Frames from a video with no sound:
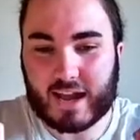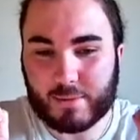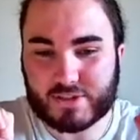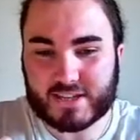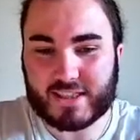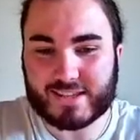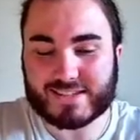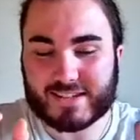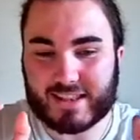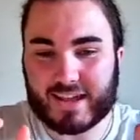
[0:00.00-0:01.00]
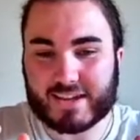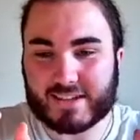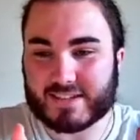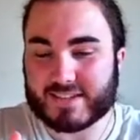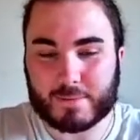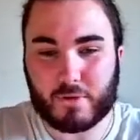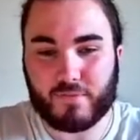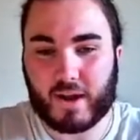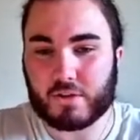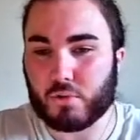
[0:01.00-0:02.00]
I'm seeing this like it's a
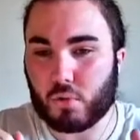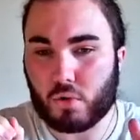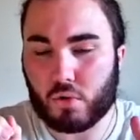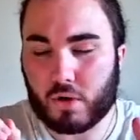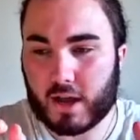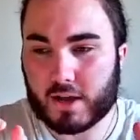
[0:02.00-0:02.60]
semi-final or a